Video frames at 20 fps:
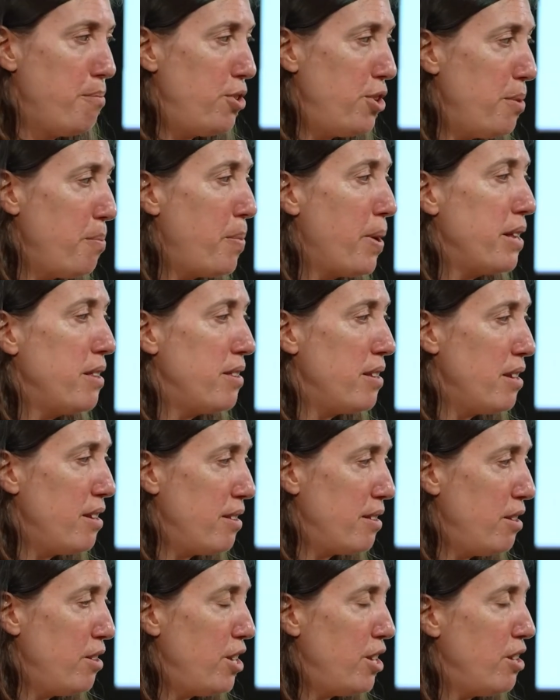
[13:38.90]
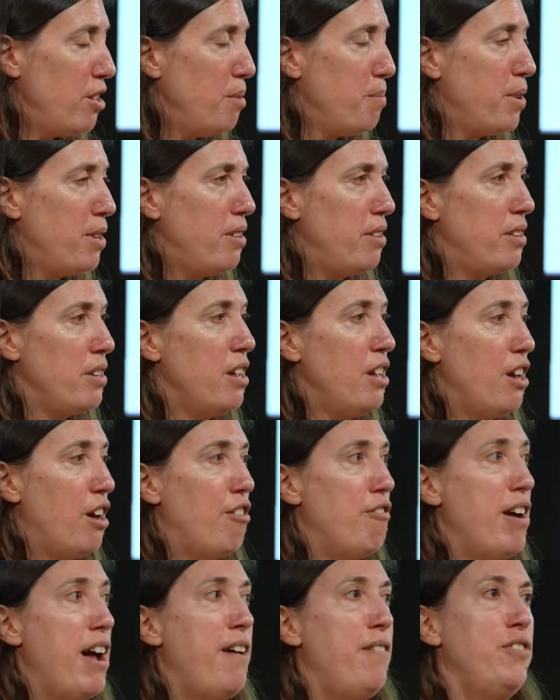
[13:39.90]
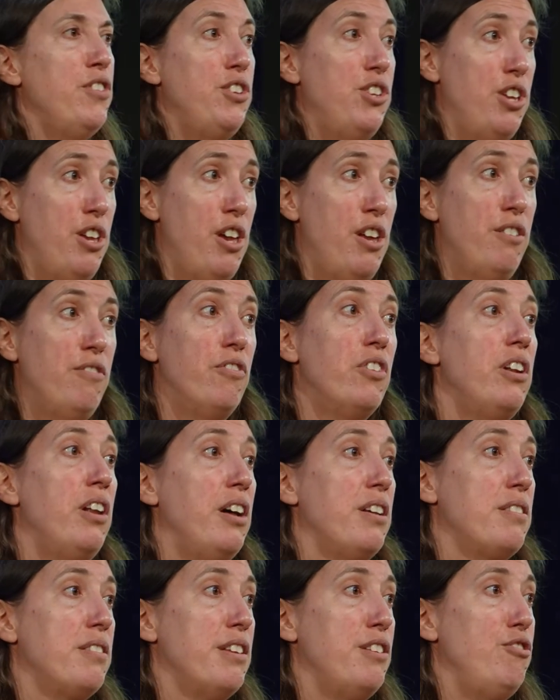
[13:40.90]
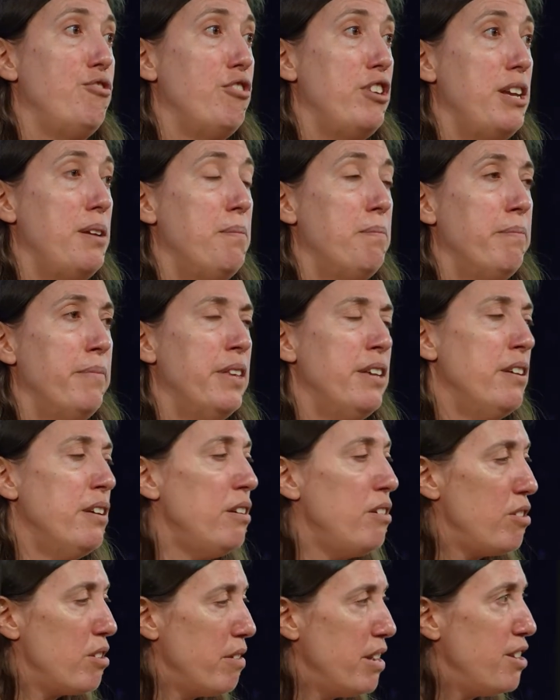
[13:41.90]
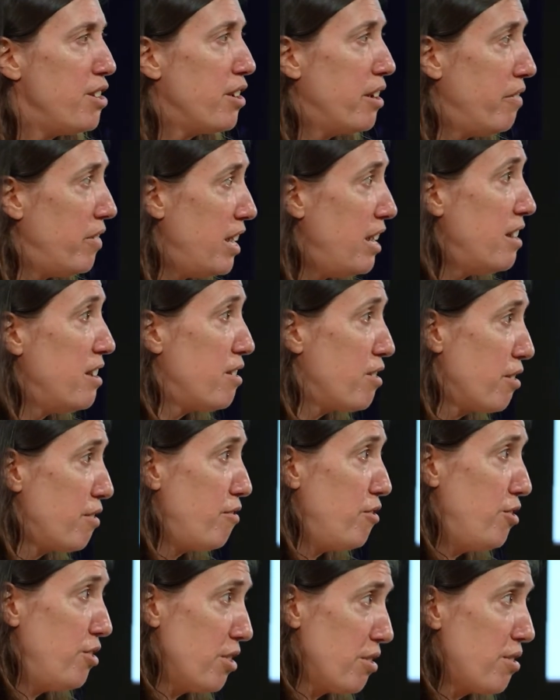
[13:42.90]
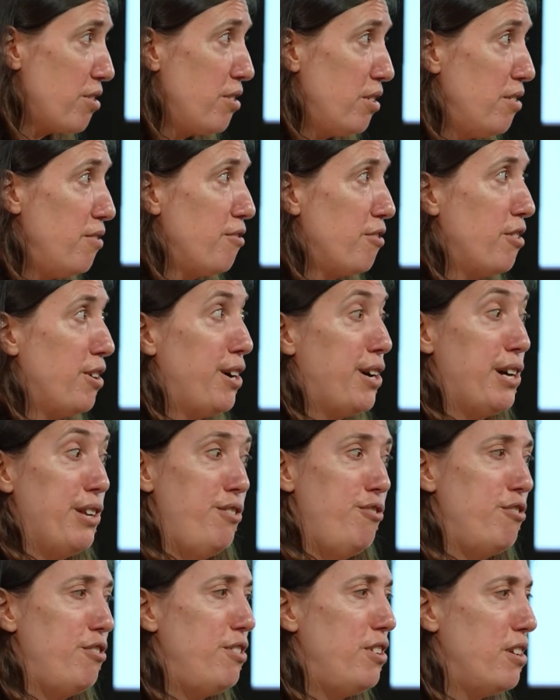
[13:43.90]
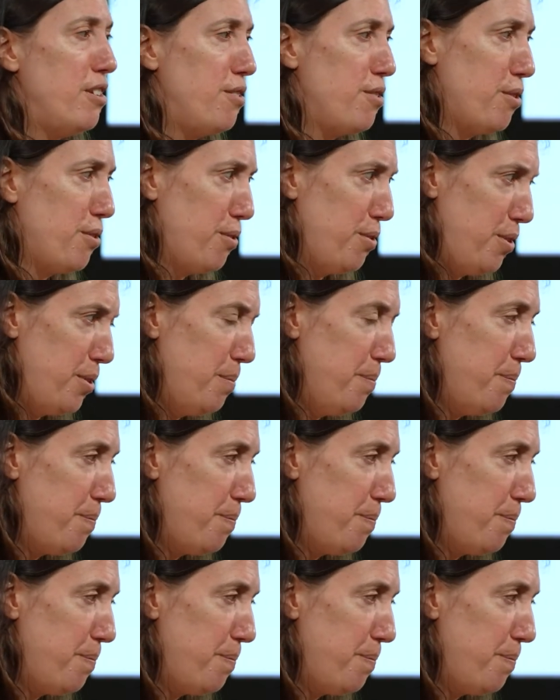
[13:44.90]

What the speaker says: chimpanzees into humans around the turn of the last century. So HIV is sort of just over 100 years old.